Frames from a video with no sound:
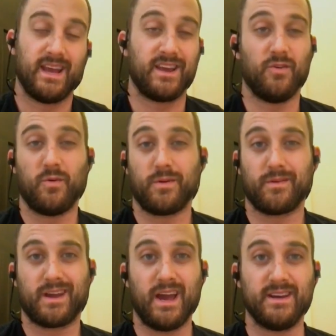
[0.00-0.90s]
Yeah, you know, we
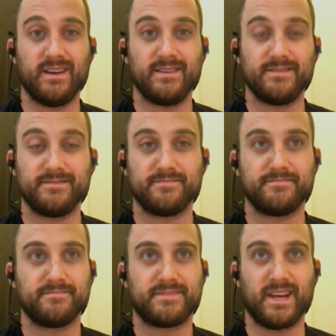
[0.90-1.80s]
were kind of
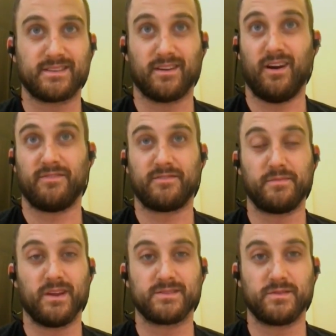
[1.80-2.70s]
ticked off to
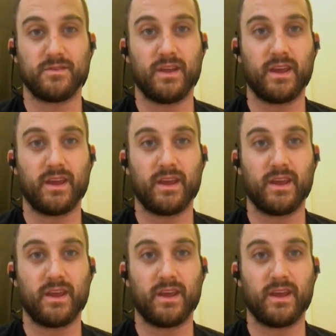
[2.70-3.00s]
be honest with you.